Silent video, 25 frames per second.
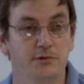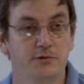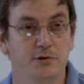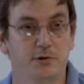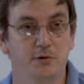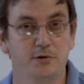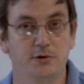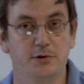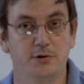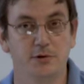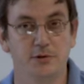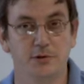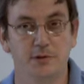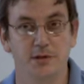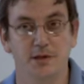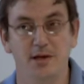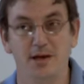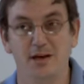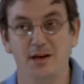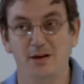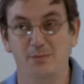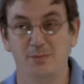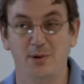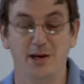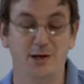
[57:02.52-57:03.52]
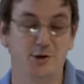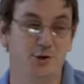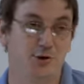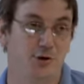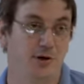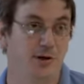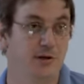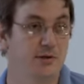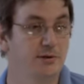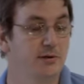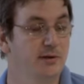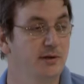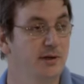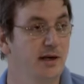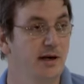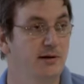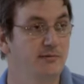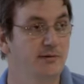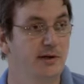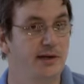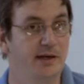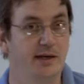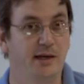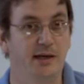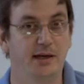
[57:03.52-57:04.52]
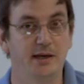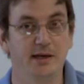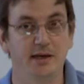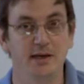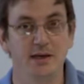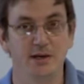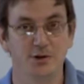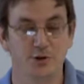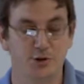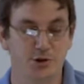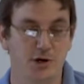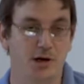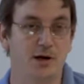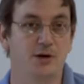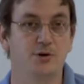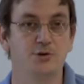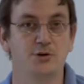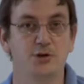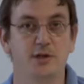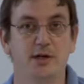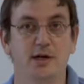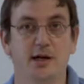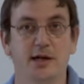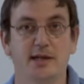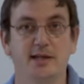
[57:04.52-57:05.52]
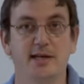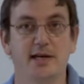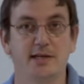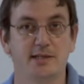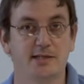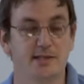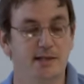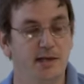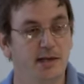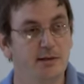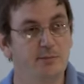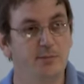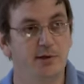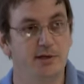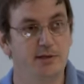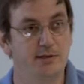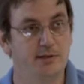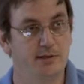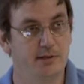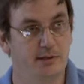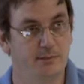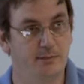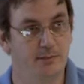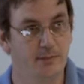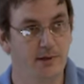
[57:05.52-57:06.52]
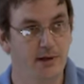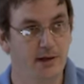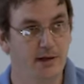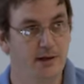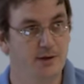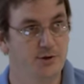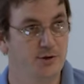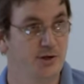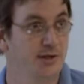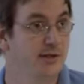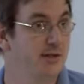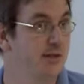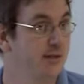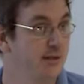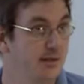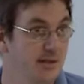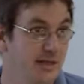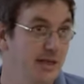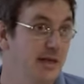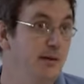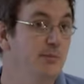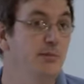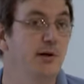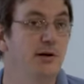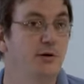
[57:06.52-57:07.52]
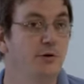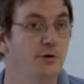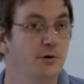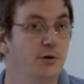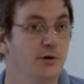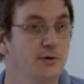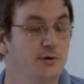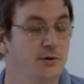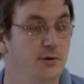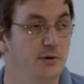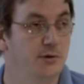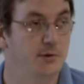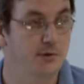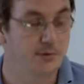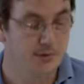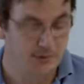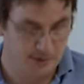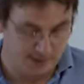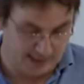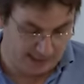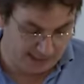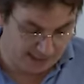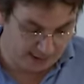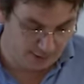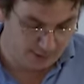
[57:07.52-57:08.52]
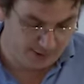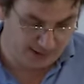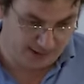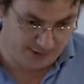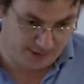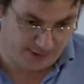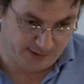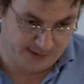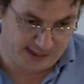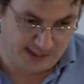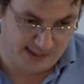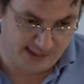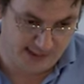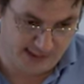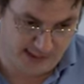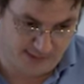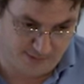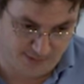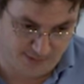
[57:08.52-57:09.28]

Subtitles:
defocus. Make sure you don't have any charging, any astigmatism. Just take a look at your data